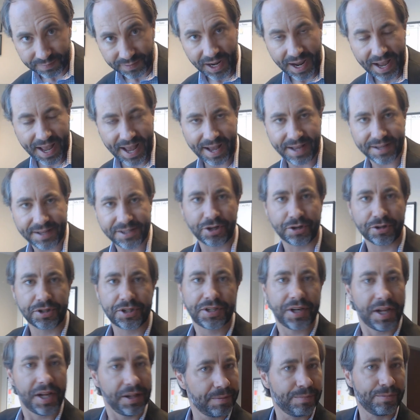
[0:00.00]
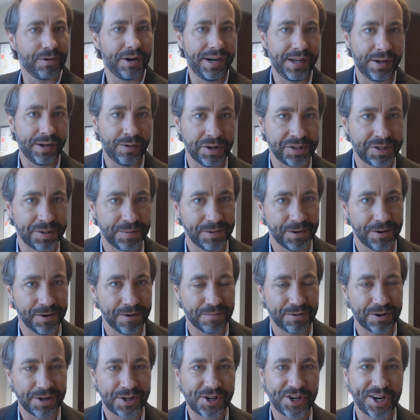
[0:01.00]
as you're celebrating Whistleblower
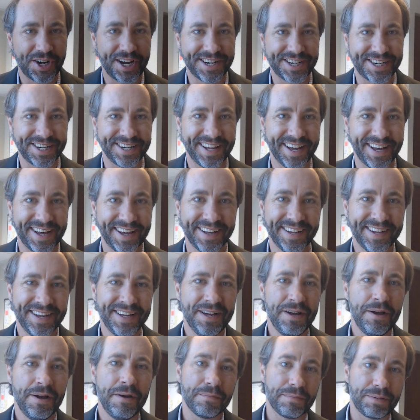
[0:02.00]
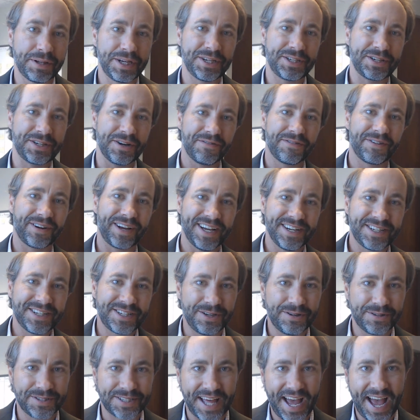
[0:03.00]
Appreciation Day, please don't forget to
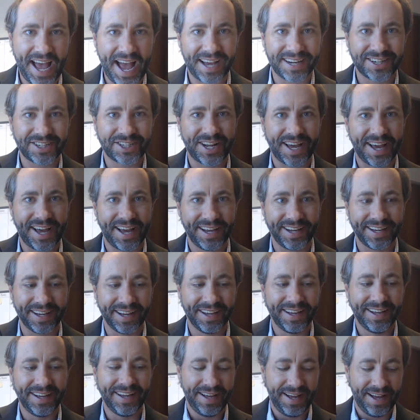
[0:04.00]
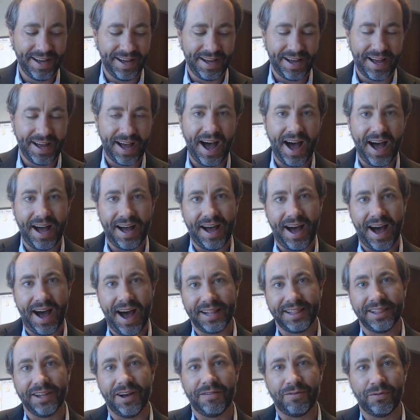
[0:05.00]
use the hashtag
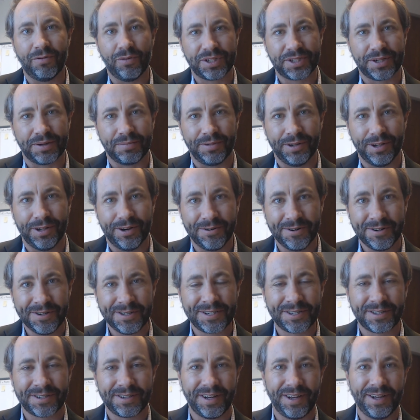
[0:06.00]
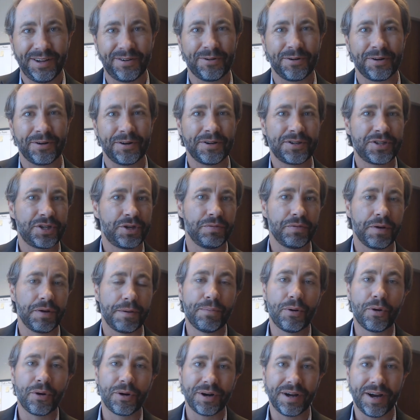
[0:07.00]
#ILoveWhistleblowers in order to
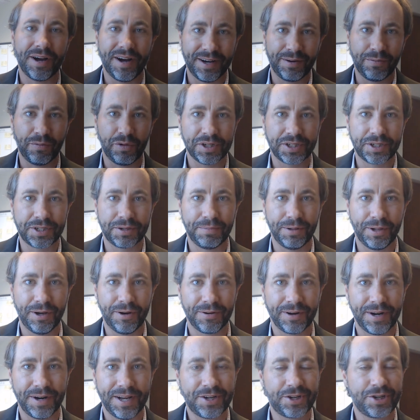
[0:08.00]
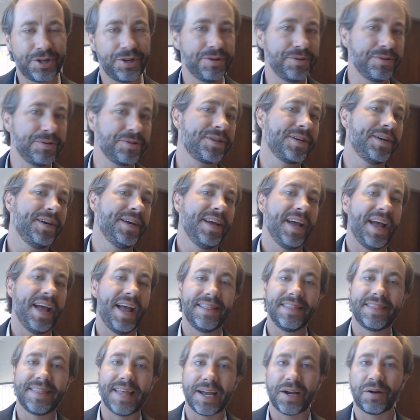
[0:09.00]
report on whistleblower issues
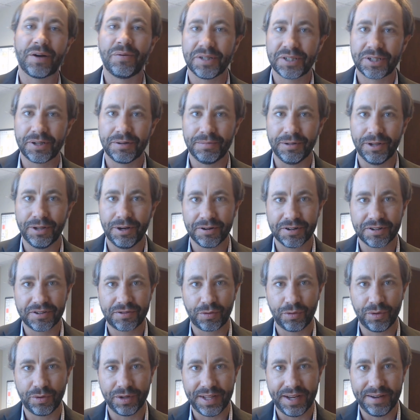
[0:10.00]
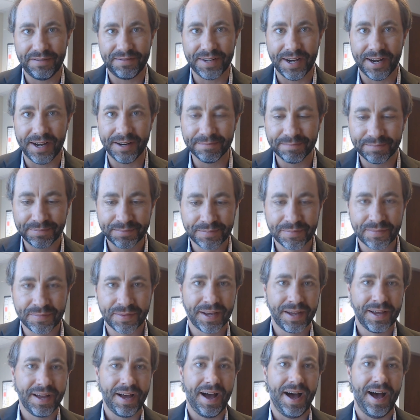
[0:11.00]
and thank whistleblowers for what they've done.
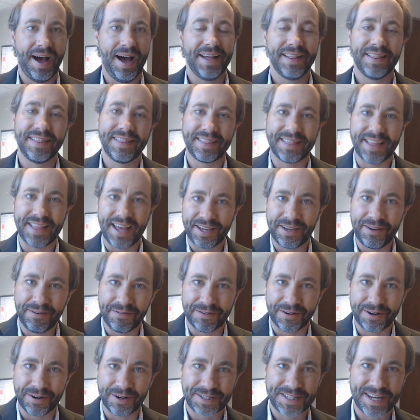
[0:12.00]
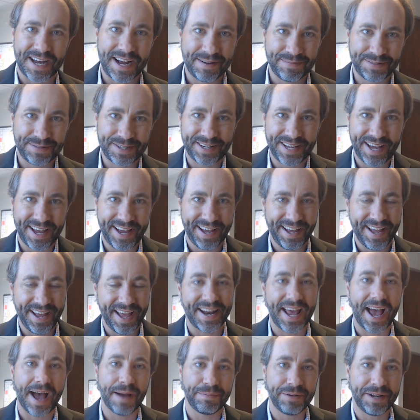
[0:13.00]
Thank you for your time today, and
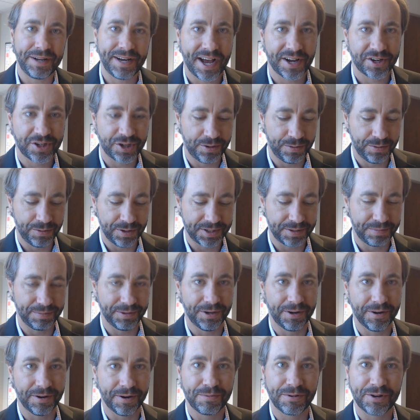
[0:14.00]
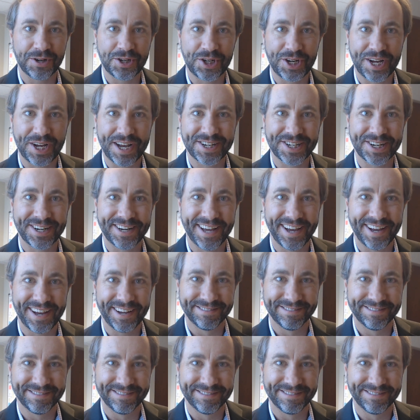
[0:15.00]
happy National Whistleblower Appreciation Day.